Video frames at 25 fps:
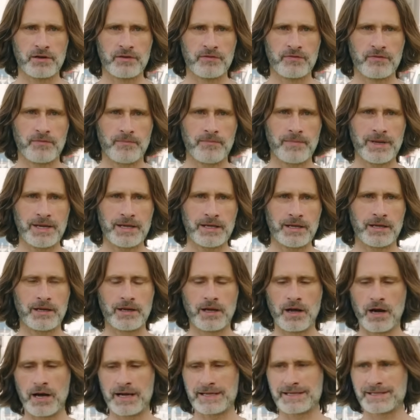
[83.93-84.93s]
of meeting
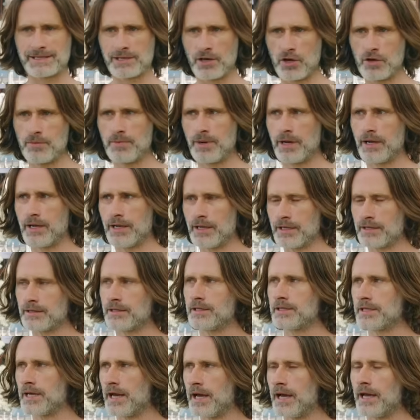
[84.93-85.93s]
a guy sober in
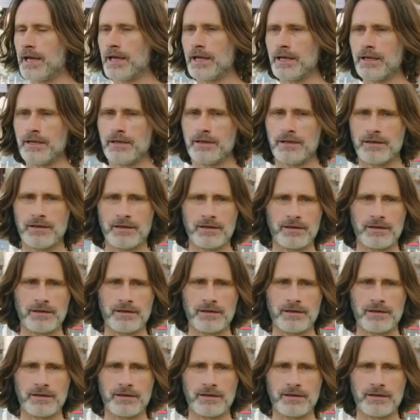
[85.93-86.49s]
the day